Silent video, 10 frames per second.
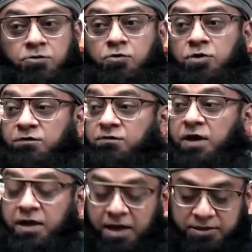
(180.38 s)
through
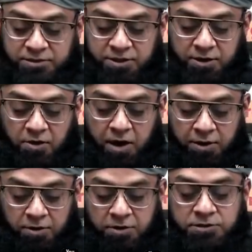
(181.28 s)
different tests and
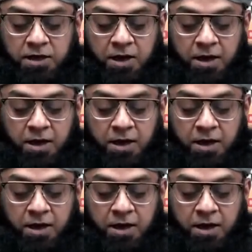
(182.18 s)
trials,